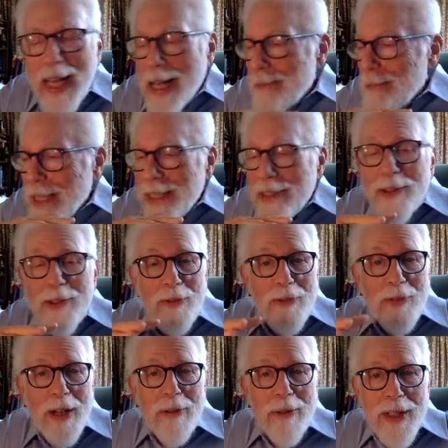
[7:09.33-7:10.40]
I mean, it's
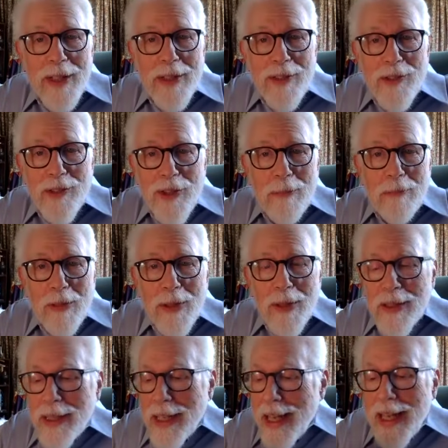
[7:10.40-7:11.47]
very
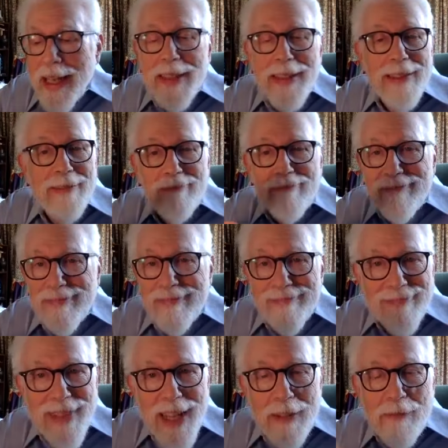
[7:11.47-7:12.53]
simple and
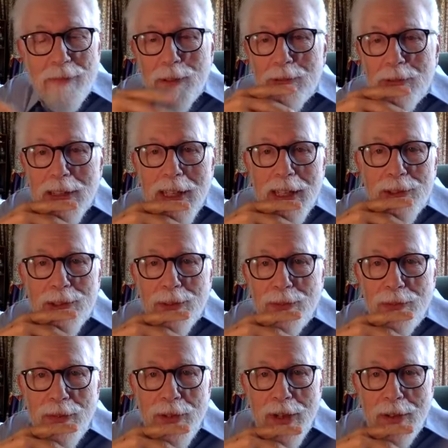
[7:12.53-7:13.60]
at first glance,
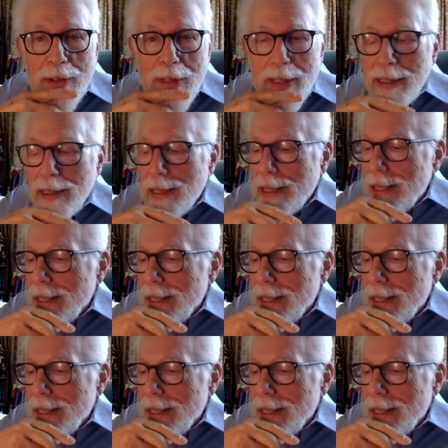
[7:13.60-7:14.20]
very